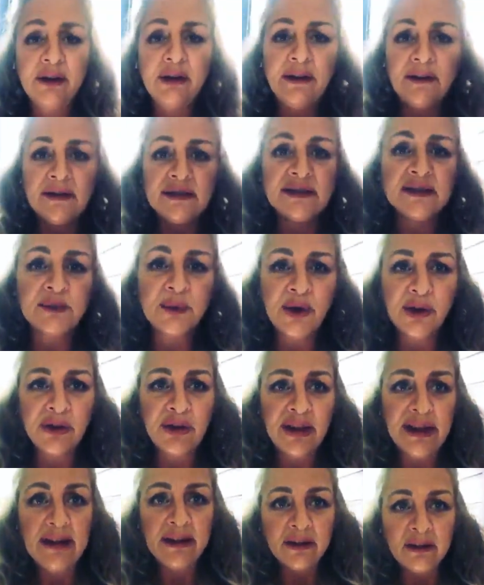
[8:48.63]
And this is where you
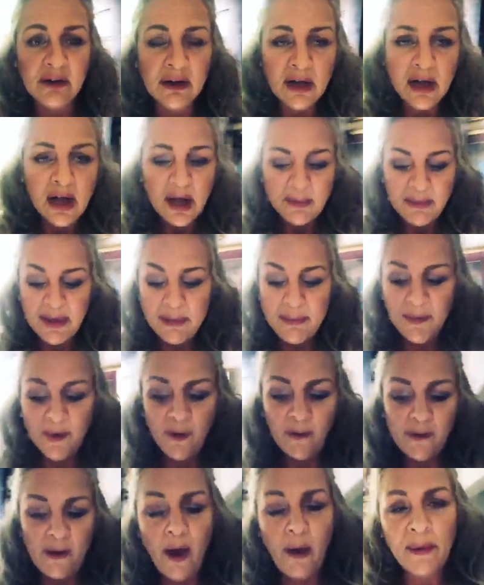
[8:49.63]
hear people
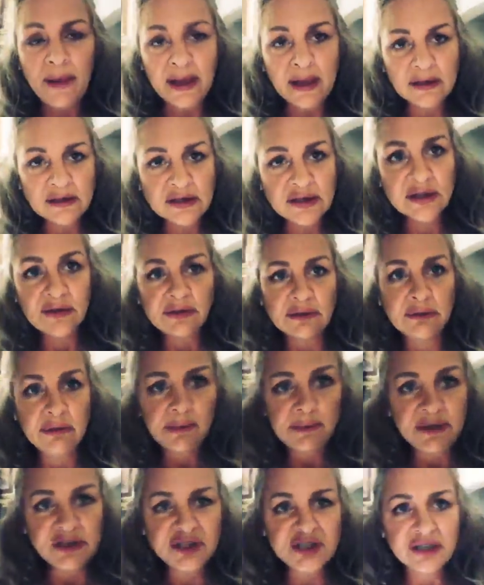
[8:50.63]
are going into
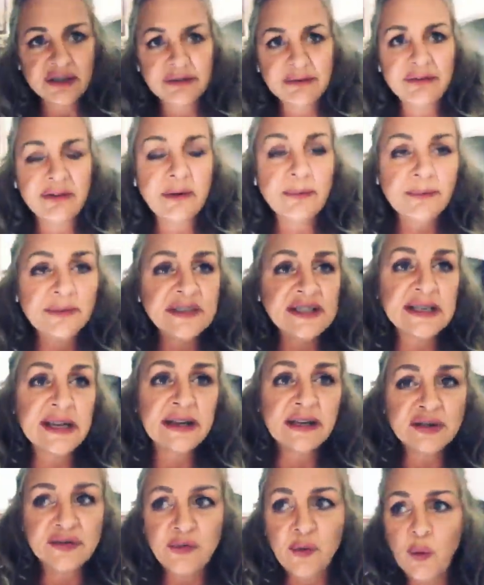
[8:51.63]
remission from
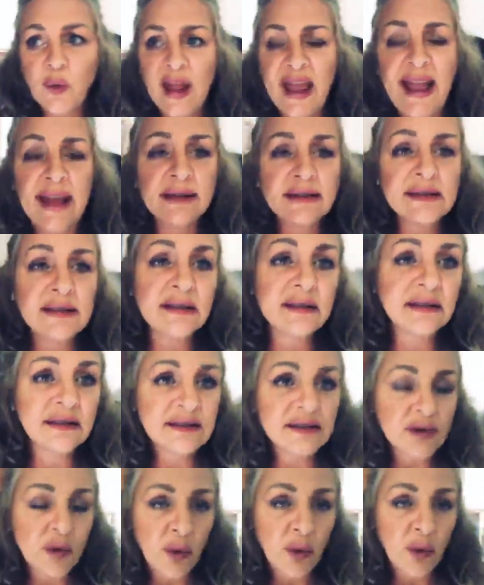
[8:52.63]
stage 4
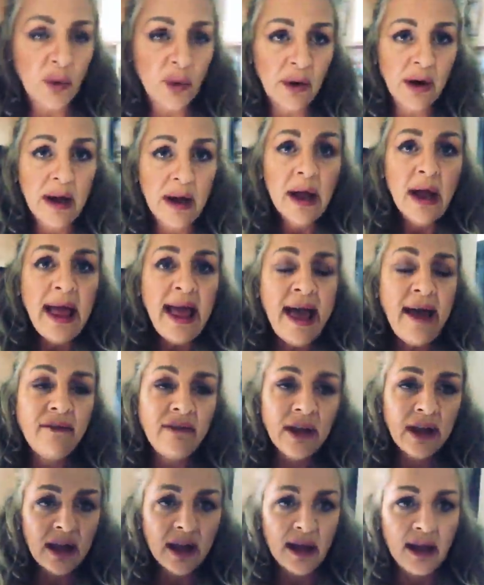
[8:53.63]
cancers, or
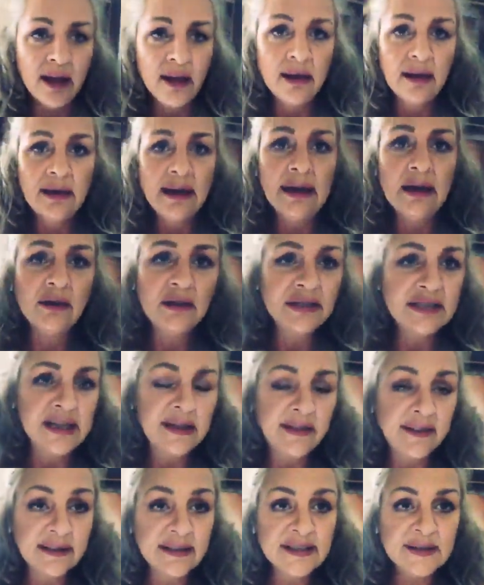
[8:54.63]
having a
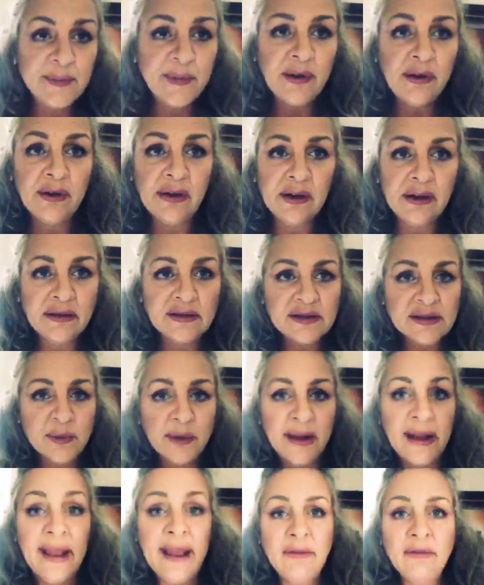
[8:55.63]
near-death experience
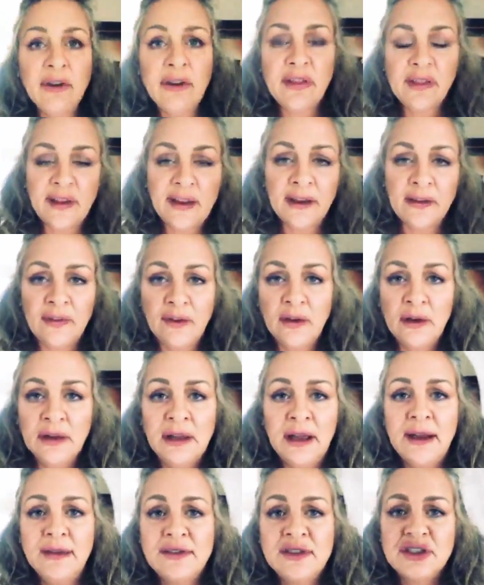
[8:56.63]
where everything in their
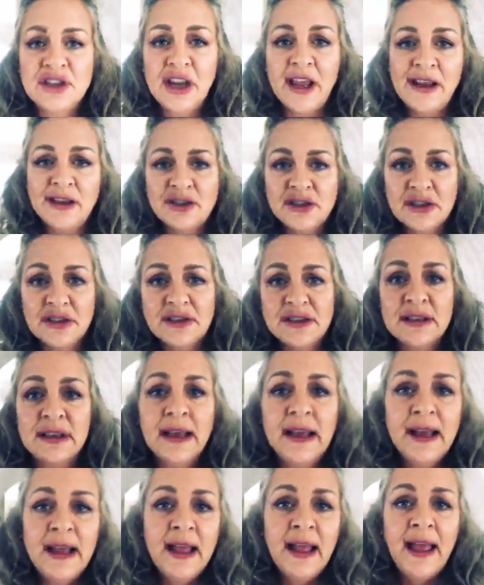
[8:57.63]
lives changes,
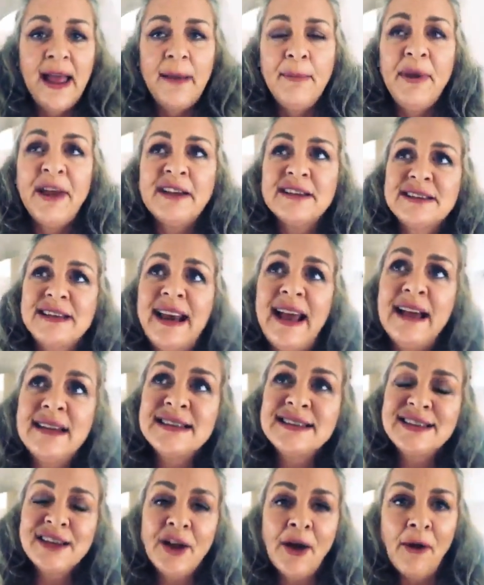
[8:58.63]
because it has
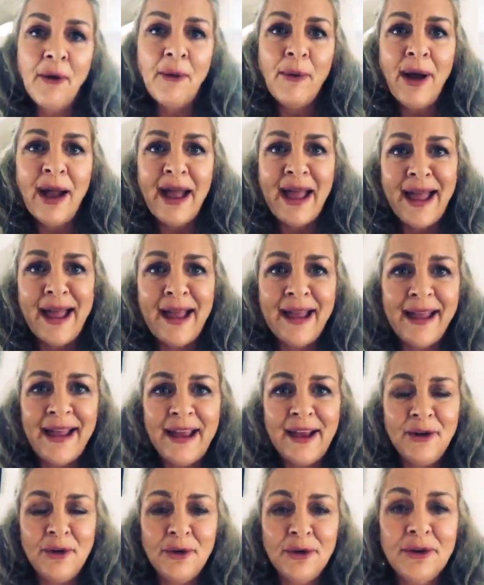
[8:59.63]
to go away
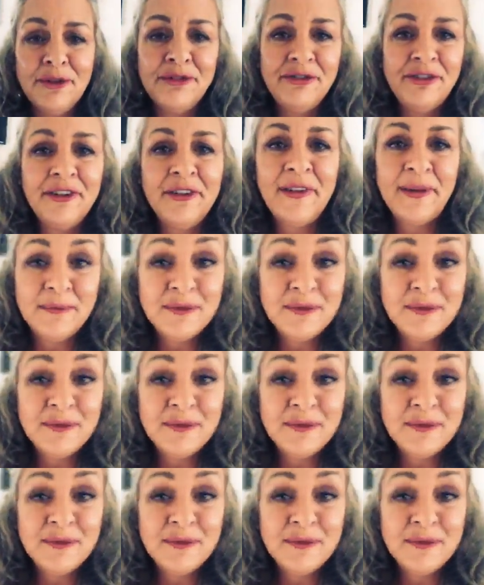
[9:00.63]
in order for them